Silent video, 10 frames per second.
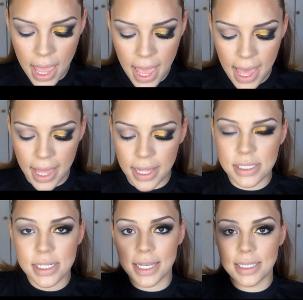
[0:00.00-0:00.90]

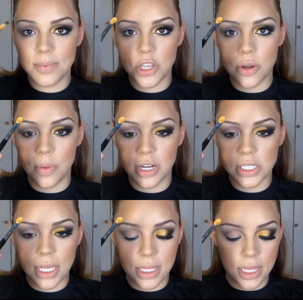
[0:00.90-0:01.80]
and take some on your
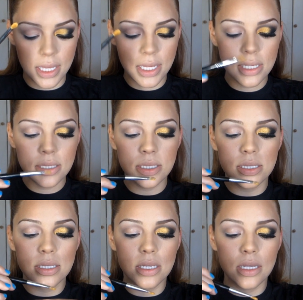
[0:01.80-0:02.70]
brush like
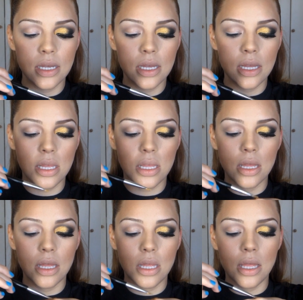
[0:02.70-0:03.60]
this,
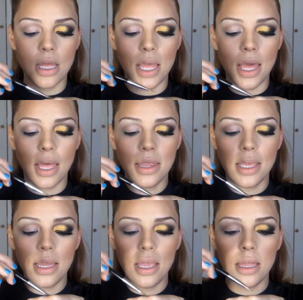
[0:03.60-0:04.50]
and
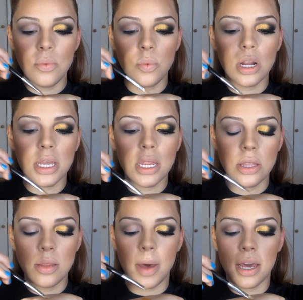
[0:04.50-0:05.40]
then work it
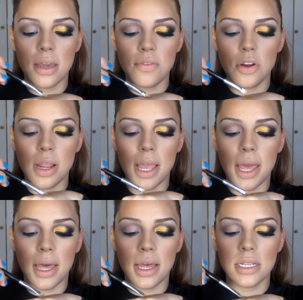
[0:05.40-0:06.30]
on the back of your
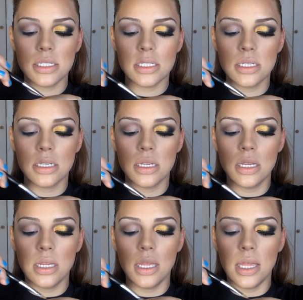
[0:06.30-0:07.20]
hand
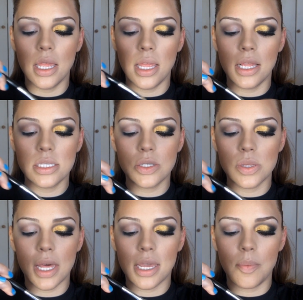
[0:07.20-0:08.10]

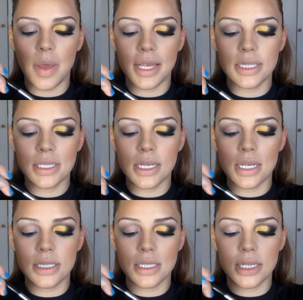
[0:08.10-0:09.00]
into like a pasty
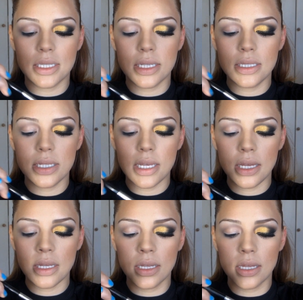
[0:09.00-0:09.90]

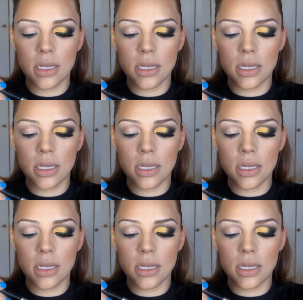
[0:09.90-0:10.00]
consistency.